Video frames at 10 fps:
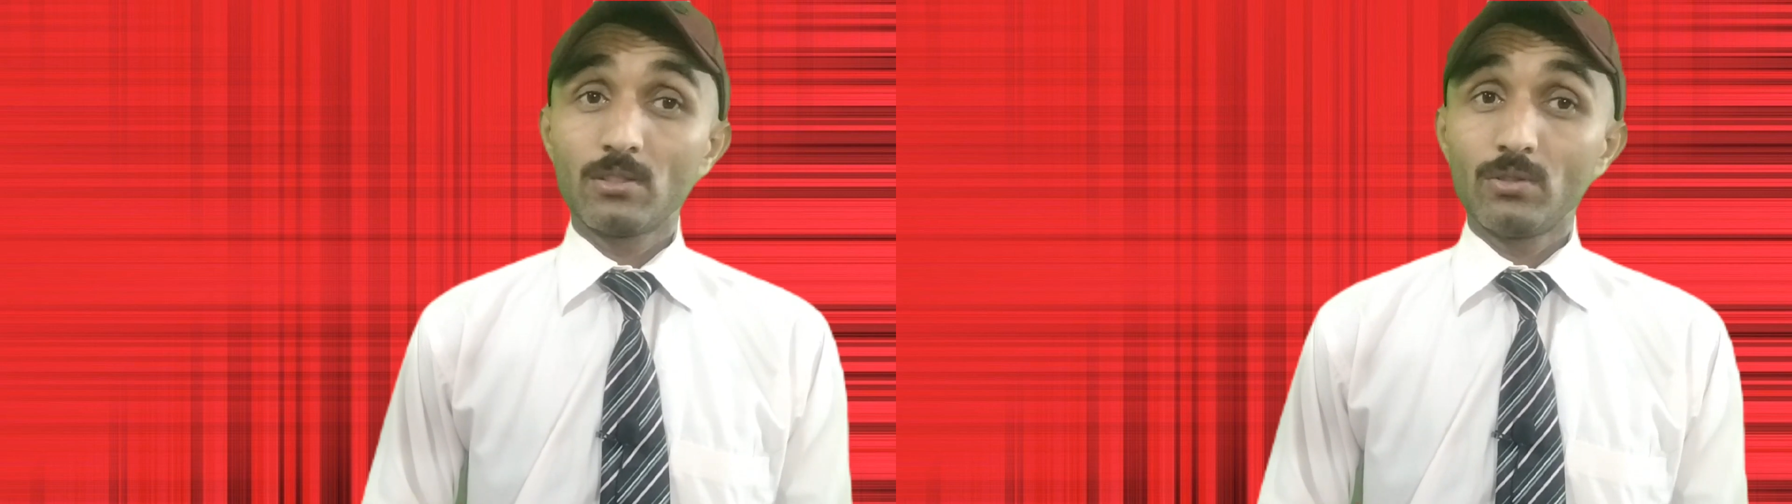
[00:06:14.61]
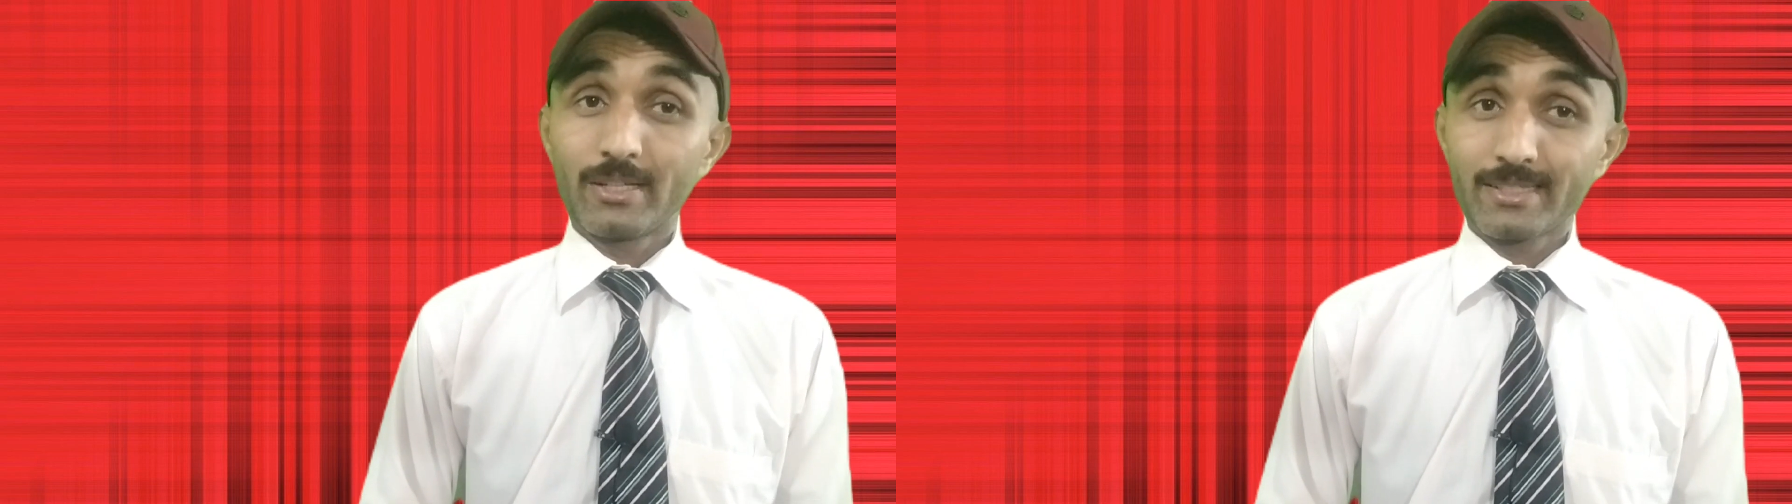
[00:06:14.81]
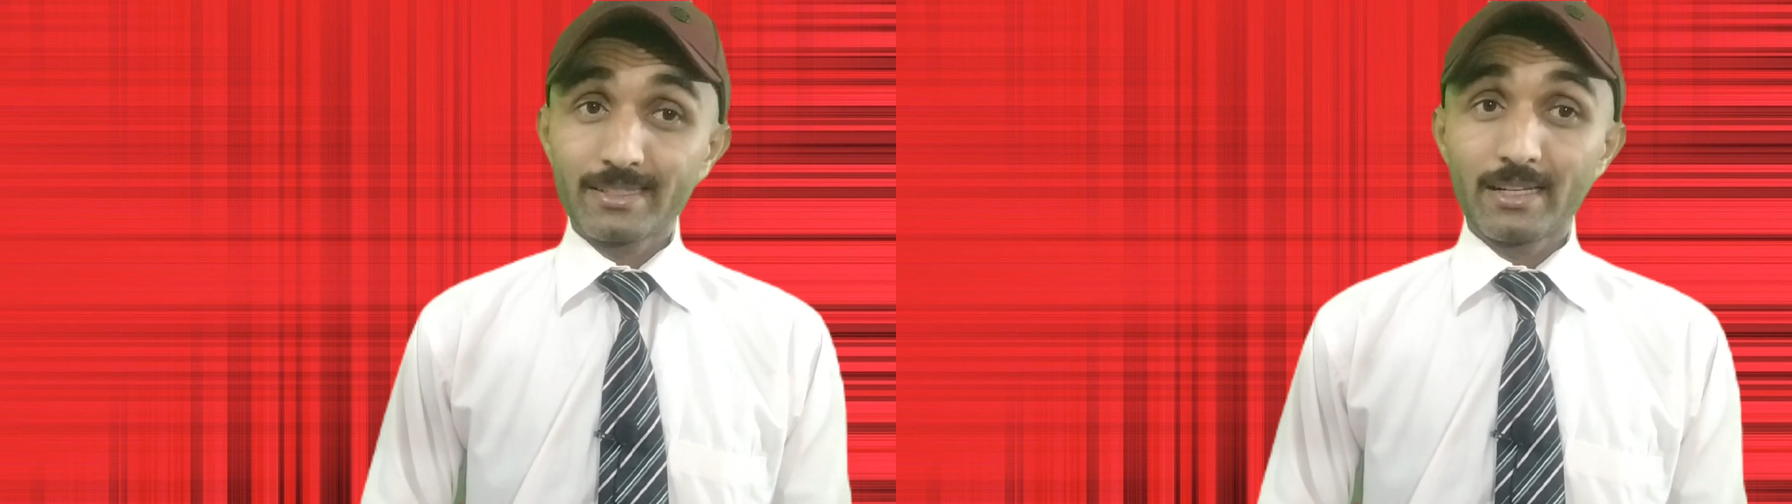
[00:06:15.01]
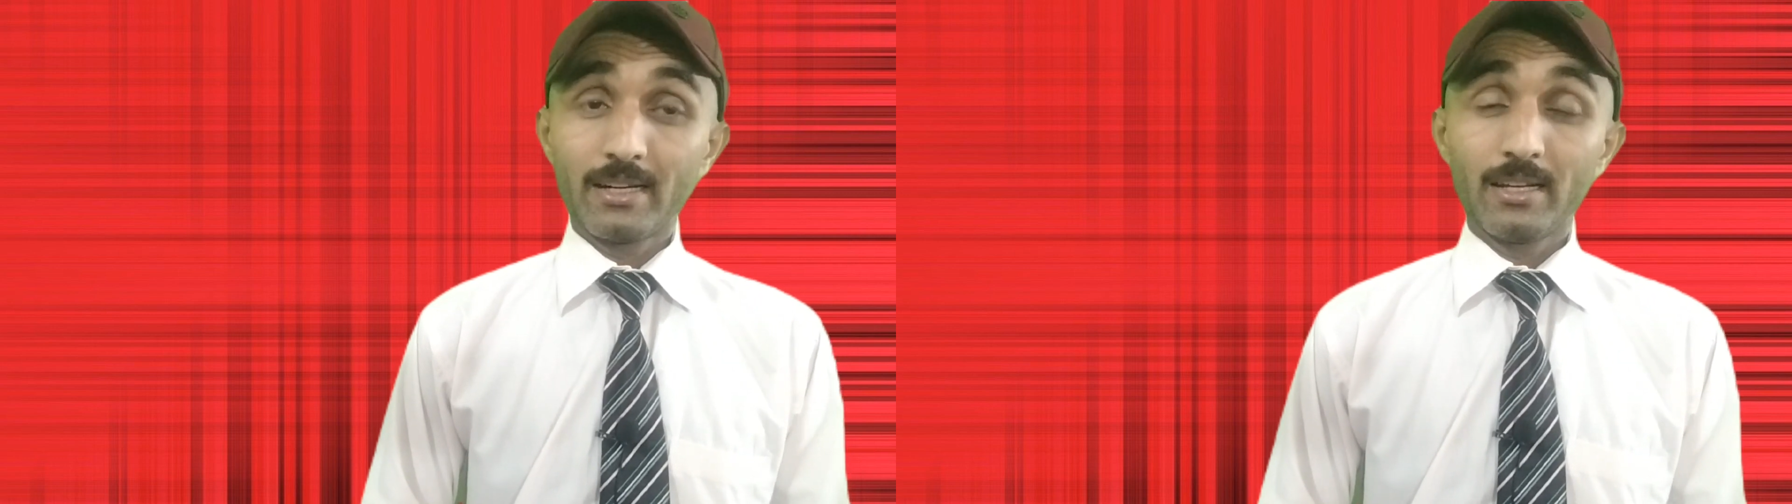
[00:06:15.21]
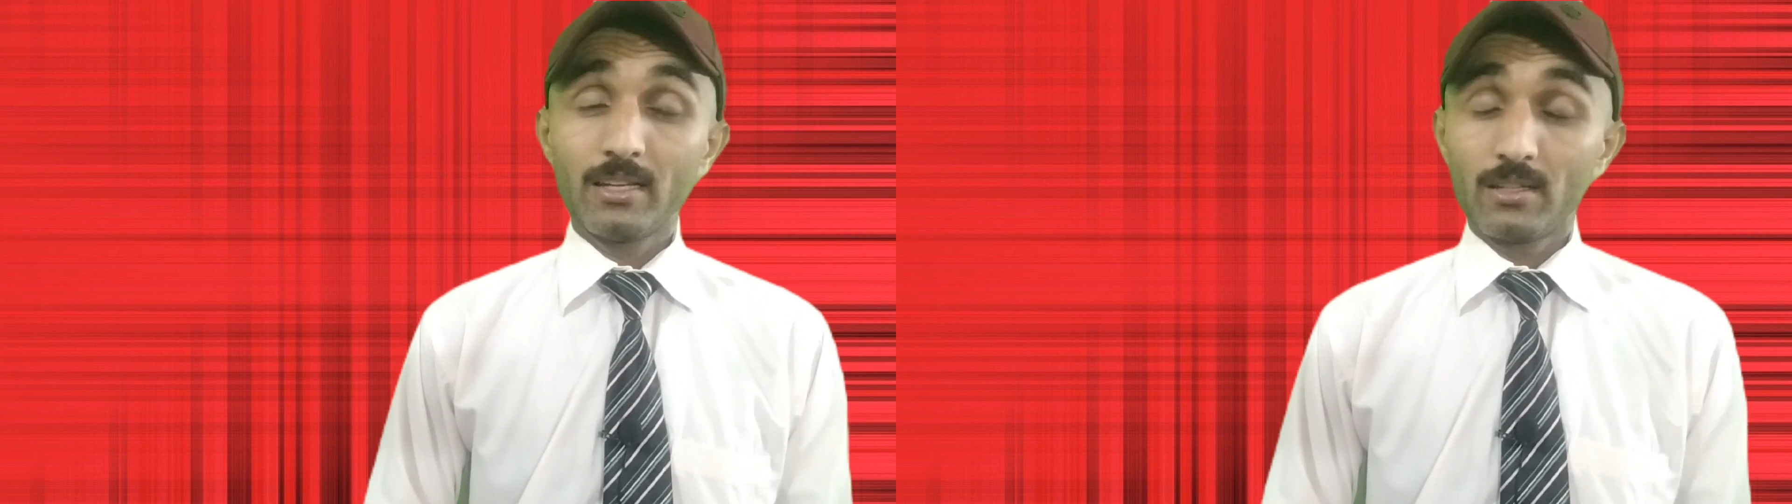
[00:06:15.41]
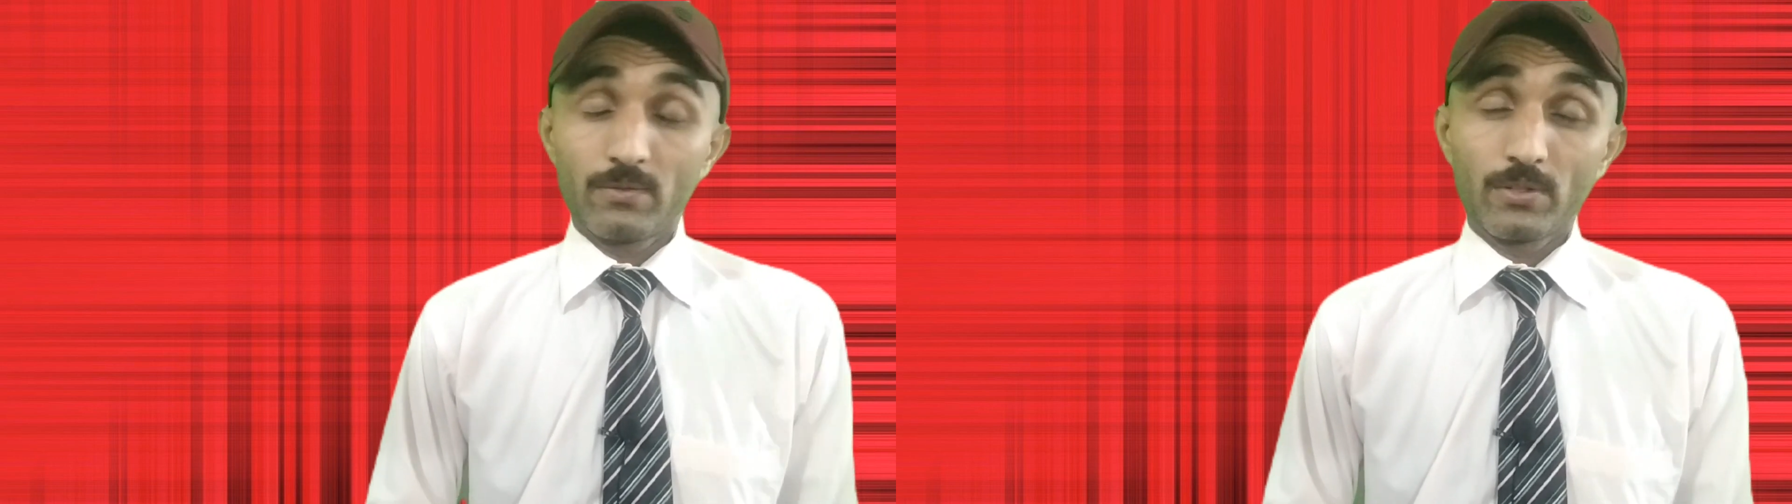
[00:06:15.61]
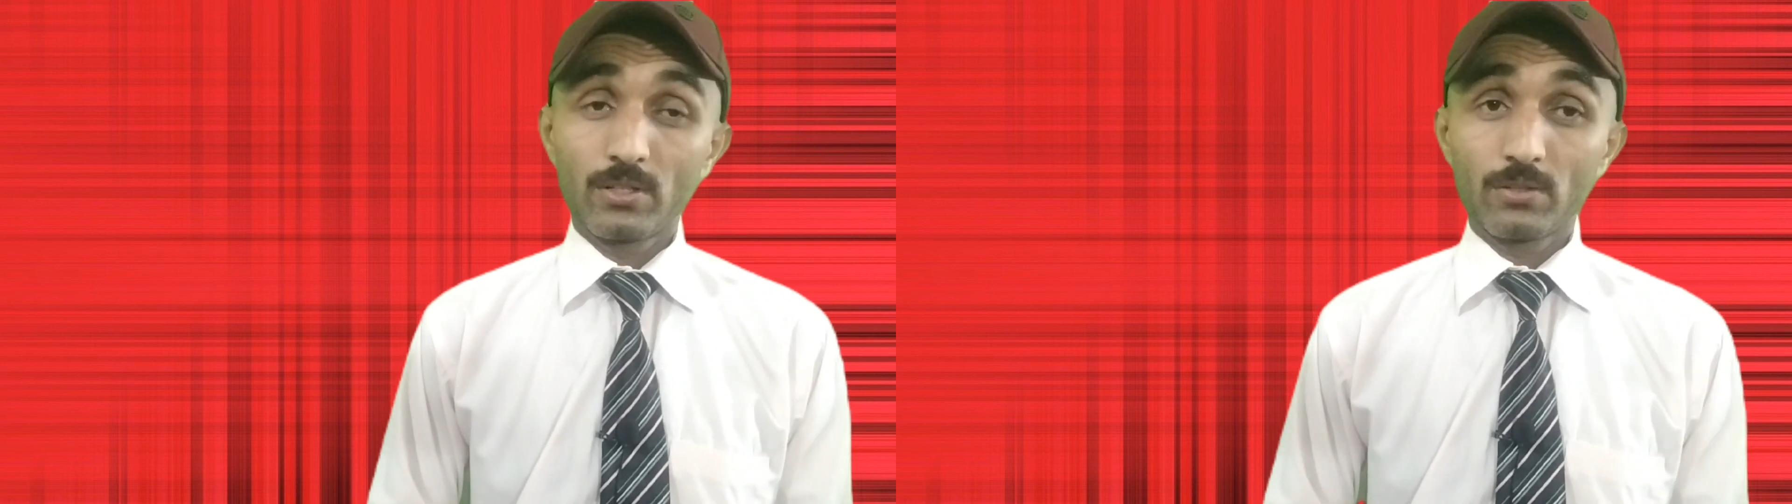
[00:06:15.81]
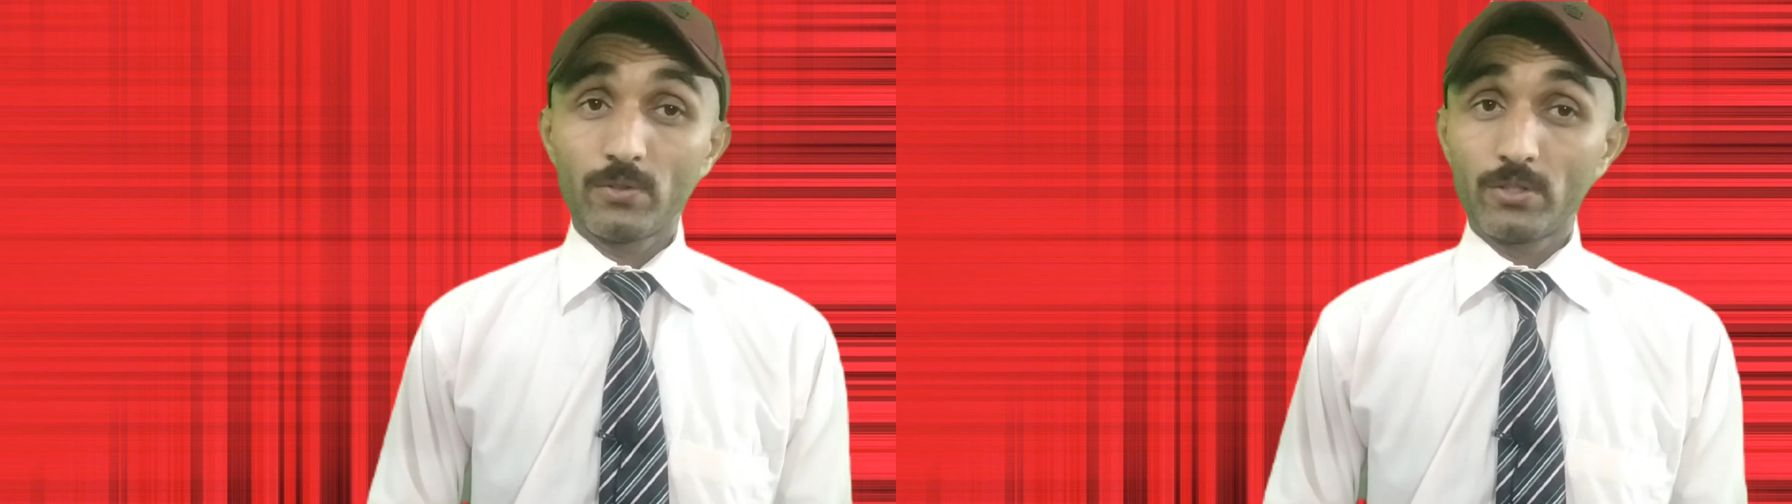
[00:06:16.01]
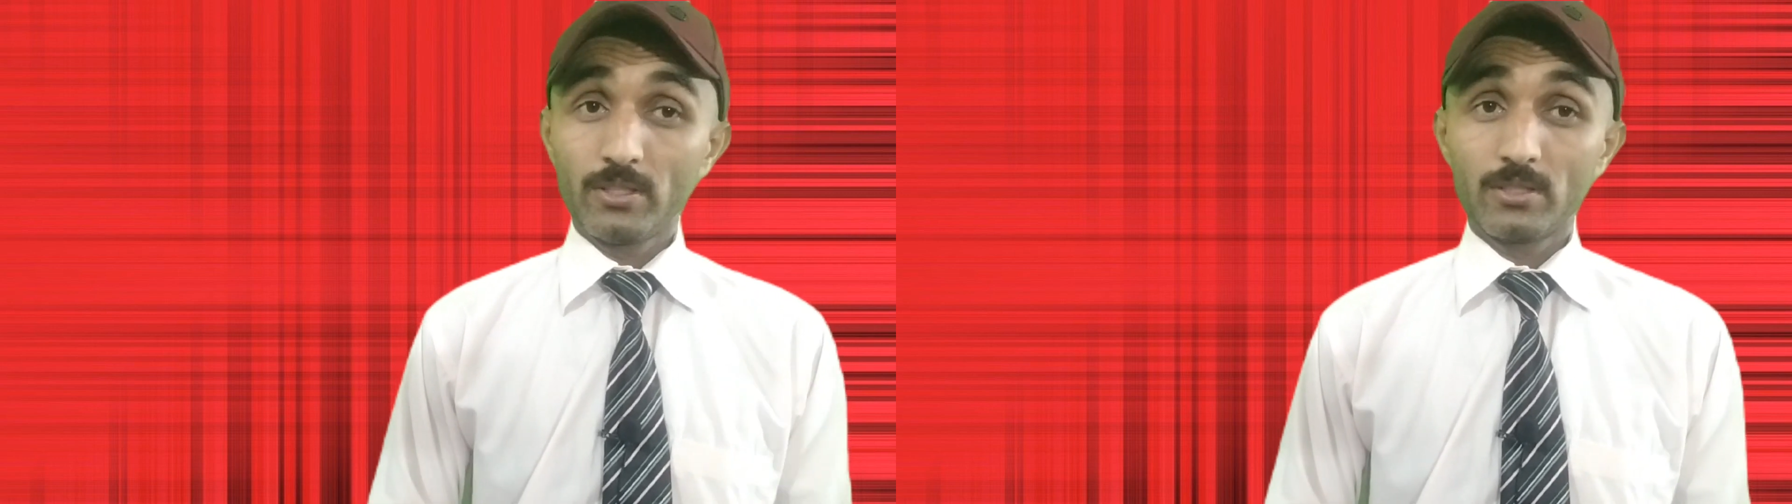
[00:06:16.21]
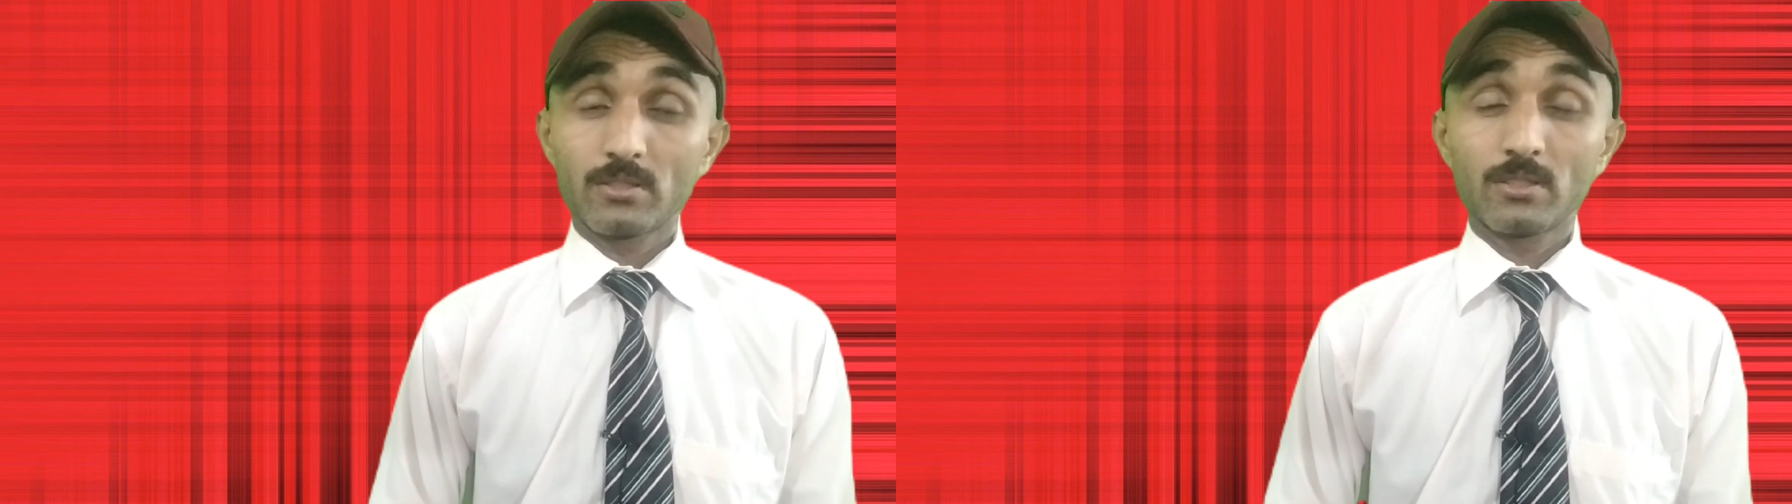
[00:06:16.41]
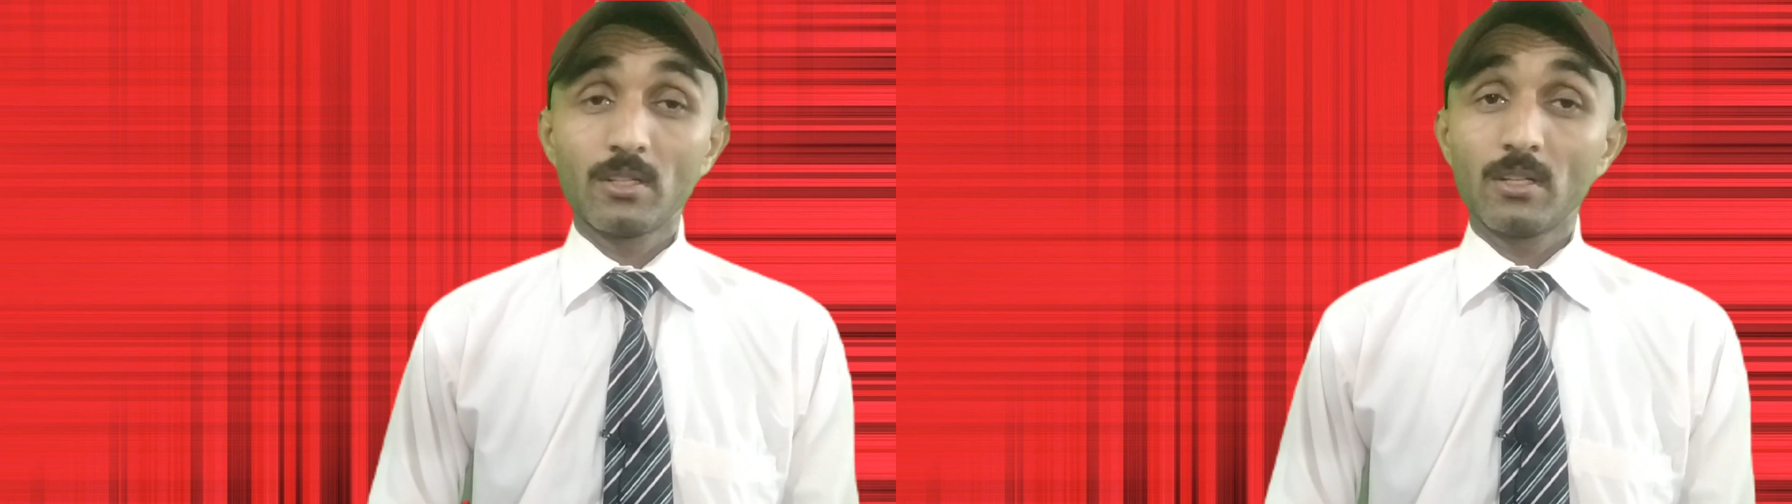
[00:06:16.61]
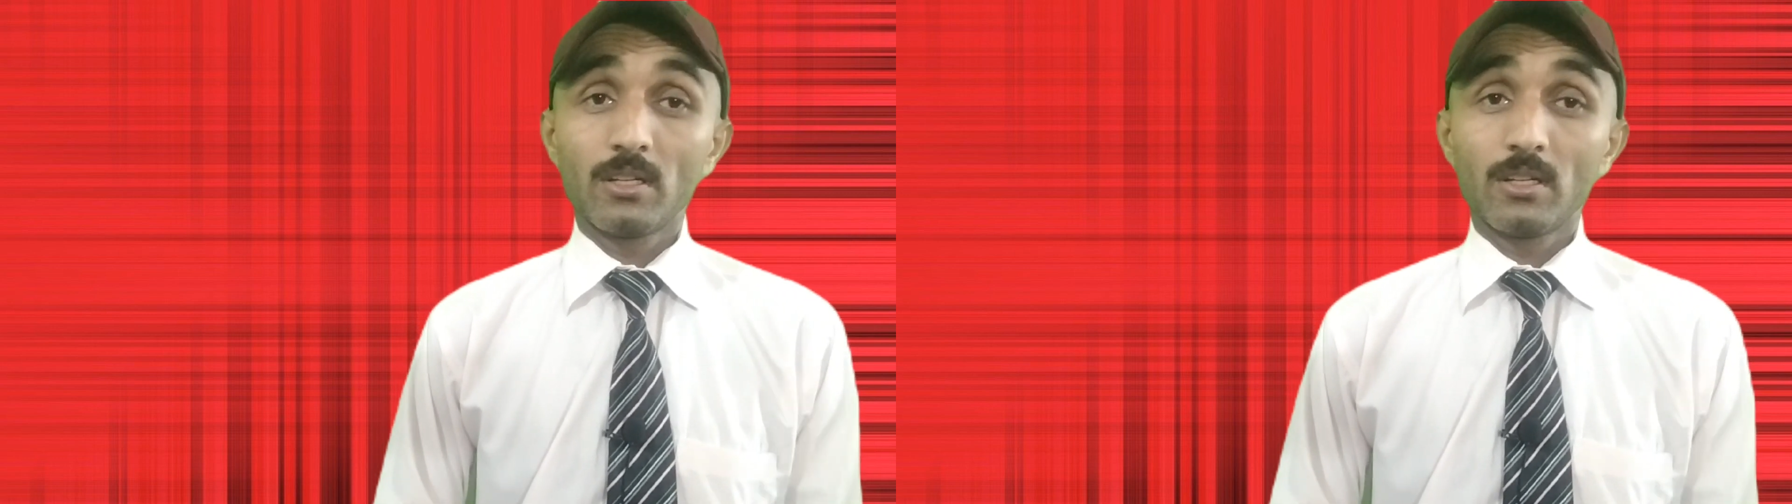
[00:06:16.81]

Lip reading: You are standing in front of audience.